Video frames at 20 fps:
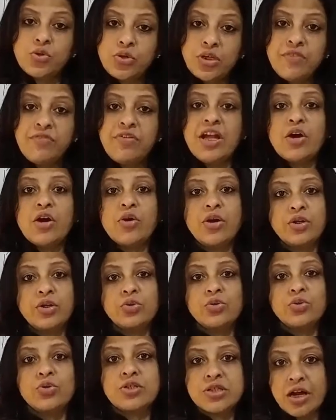Today we are
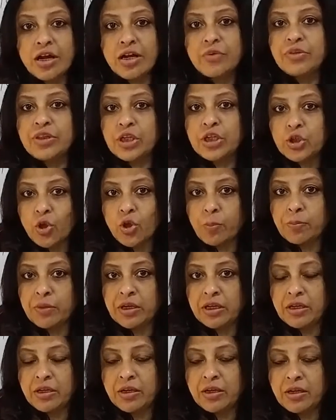going to start with the
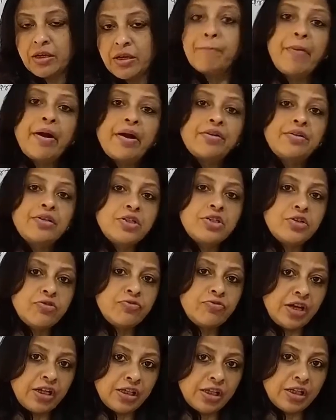topic
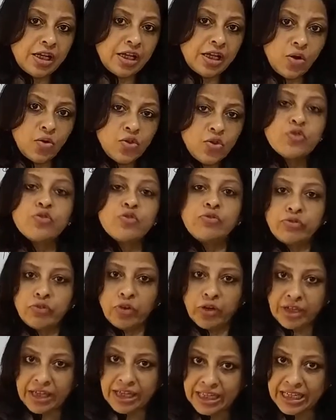Partnership Final Accounts
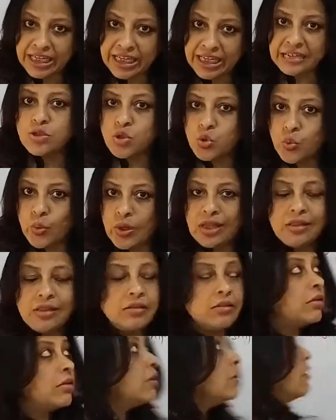for grade 12